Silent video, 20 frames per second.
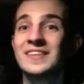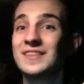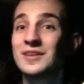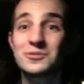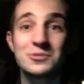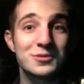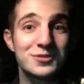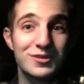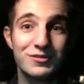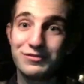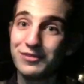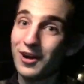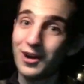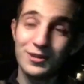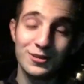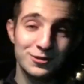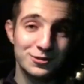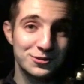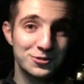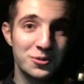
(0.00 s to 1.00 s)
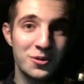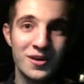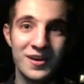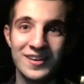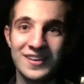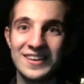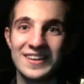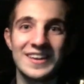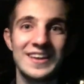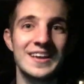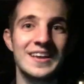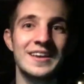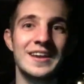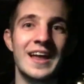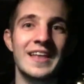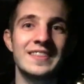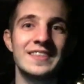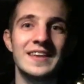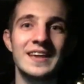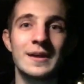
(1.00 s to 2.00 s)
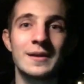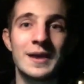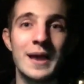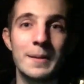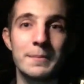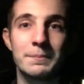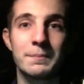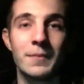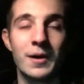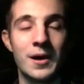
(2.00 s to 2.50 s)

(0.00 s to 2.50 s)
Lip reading: This was the farthest one. I think it got...